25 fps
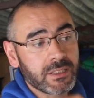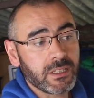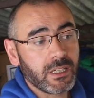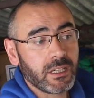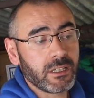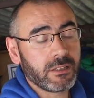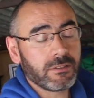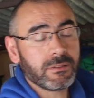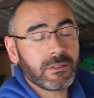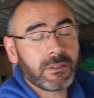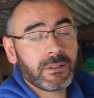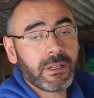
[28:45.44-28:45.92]

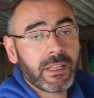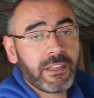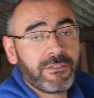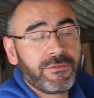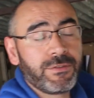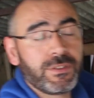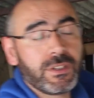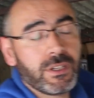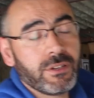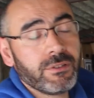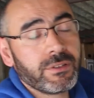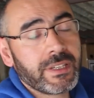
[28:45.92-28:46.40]
so if
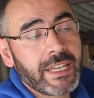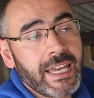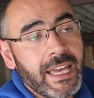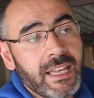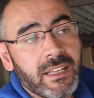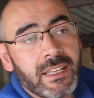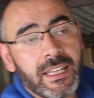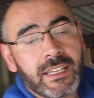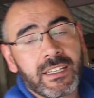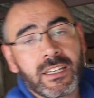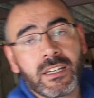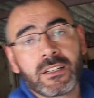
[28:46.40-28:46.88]
you
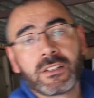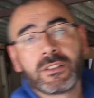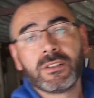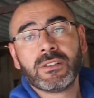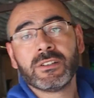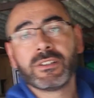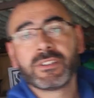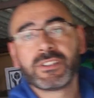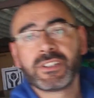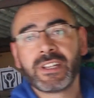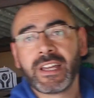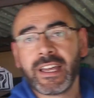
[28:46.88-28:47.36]
get like a
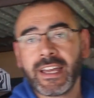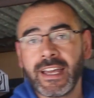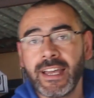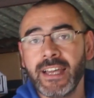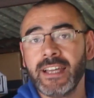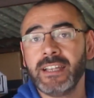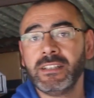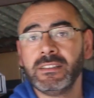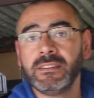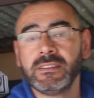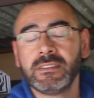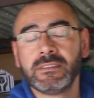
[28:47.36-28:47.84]

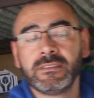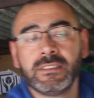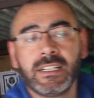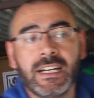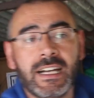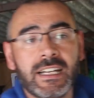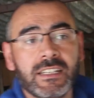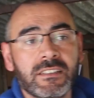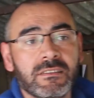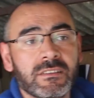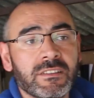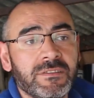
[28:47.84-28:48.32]
Corsair,
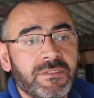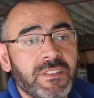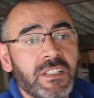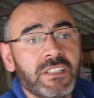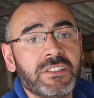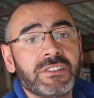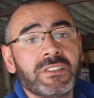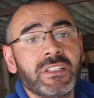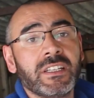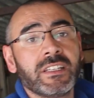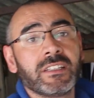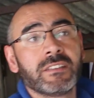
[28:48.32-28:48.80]
right, the
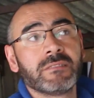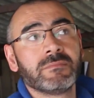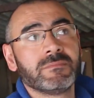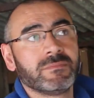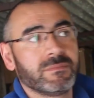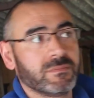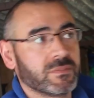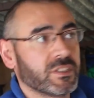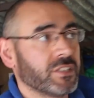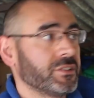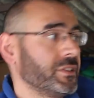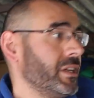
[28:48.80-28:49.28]
first thing,
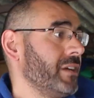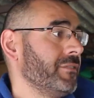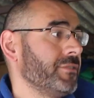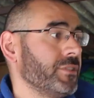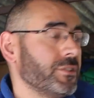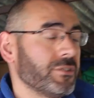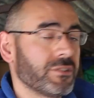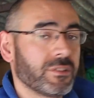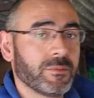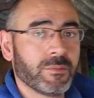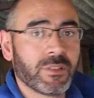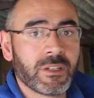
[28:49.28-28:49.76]
because I've
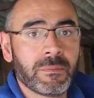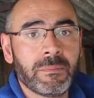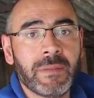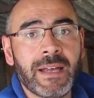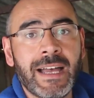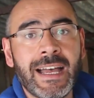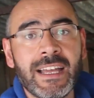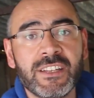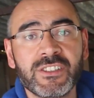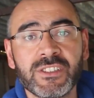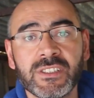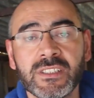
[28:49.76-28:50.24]
used them on the
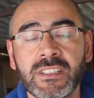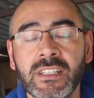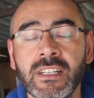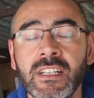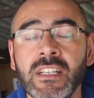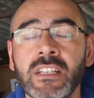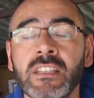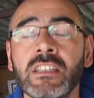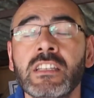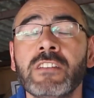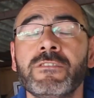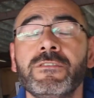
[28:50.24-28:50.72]
past,
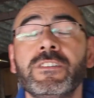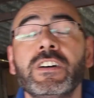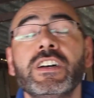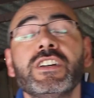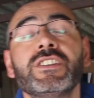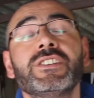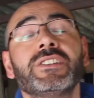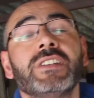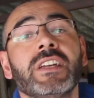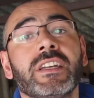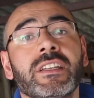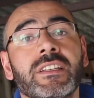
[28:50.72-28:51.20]
the
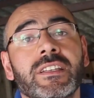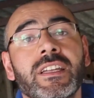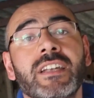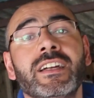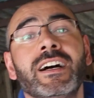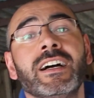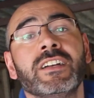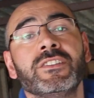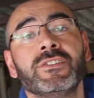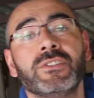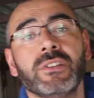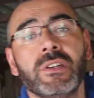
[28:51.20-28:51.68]
first thing that
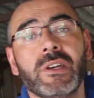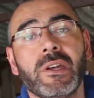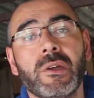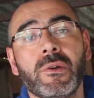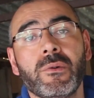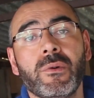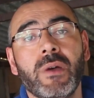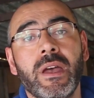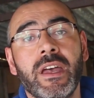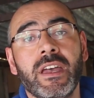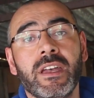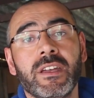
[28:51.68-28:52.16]
I
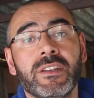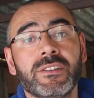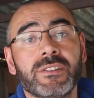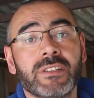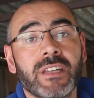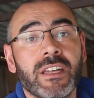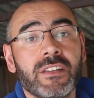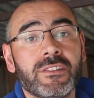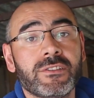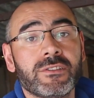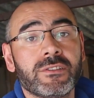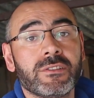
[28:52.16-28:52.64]
do is
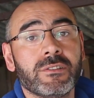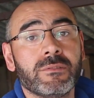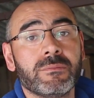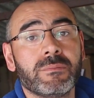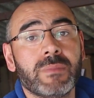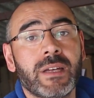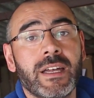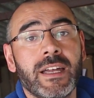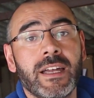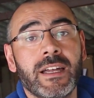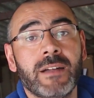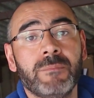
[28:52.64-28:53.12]
get
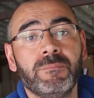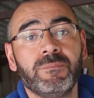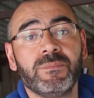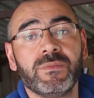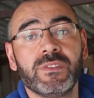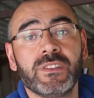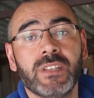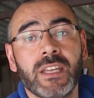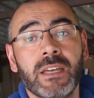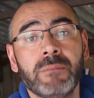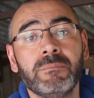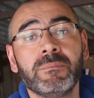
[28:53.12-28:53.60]
some
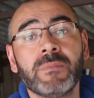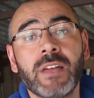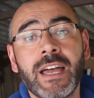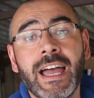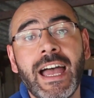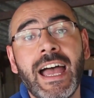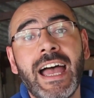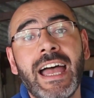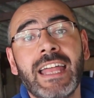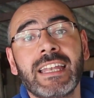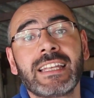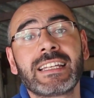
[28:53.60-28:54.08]
Tim
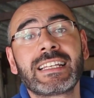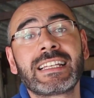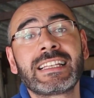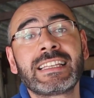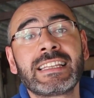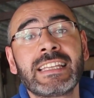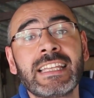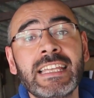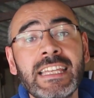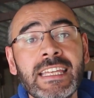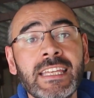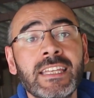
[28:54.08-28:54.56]
and
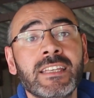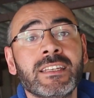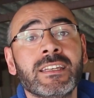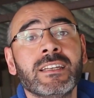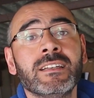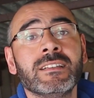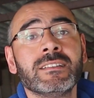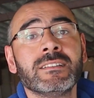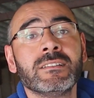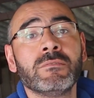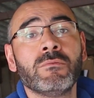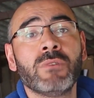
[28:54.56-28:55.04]

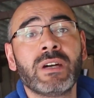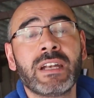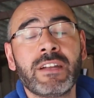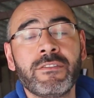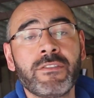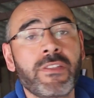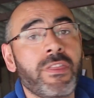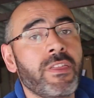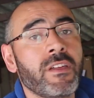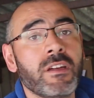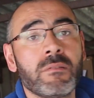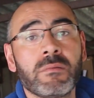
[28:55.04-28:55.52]
clean
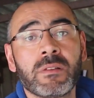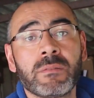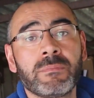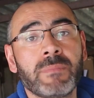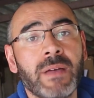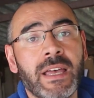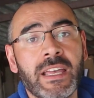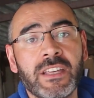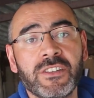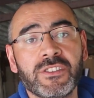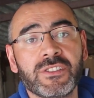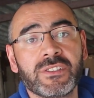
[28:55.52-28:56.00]
whatever thermal
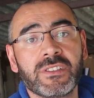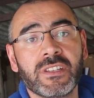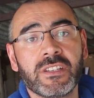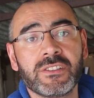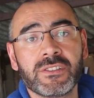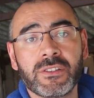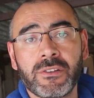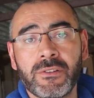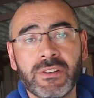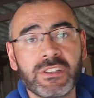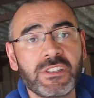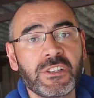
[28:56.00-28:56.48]
paste
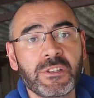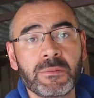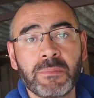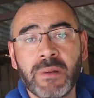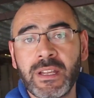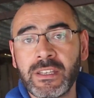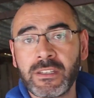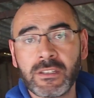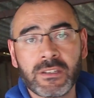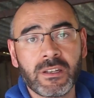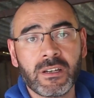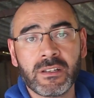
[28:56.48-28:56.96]
is already
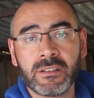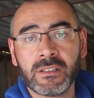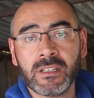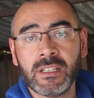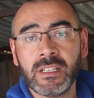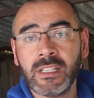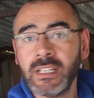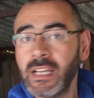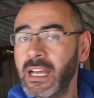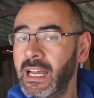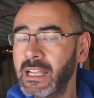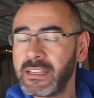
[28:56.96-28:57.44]
spreaded on.
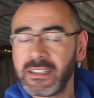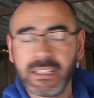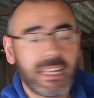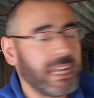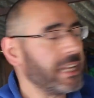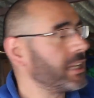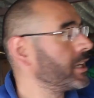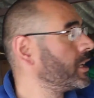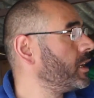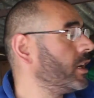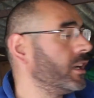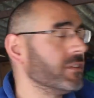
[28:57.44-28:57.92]
I
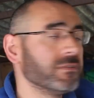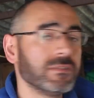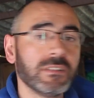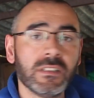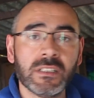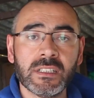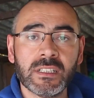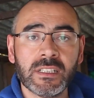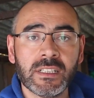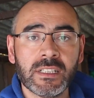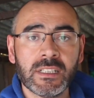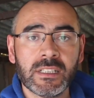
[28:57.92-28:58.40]
take it off,
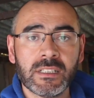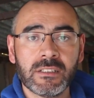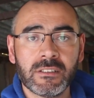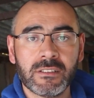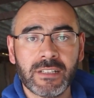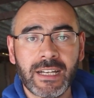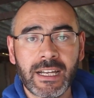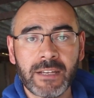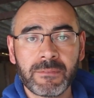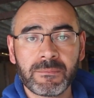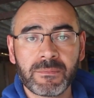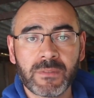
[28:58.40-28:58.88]

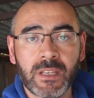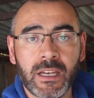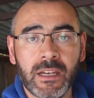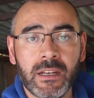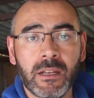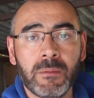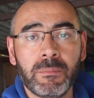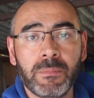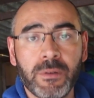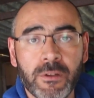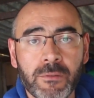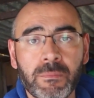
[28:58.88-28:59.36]
right,
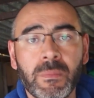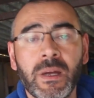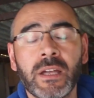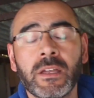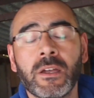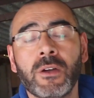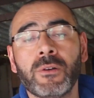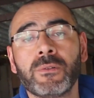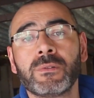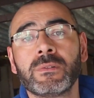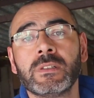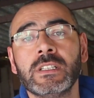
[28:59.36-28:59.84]
and I put
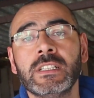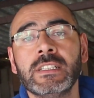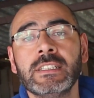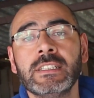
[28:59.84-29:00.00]
my own,